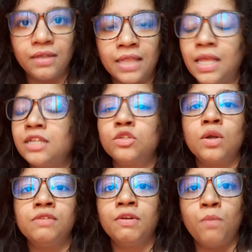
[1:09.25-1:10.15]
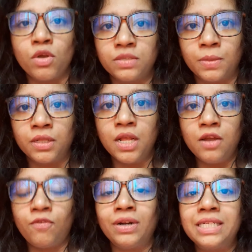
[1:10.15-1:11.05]
And that is not even possible
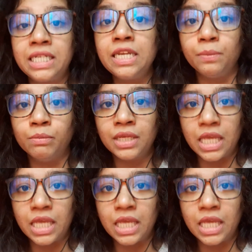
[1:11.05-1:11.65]
for a team,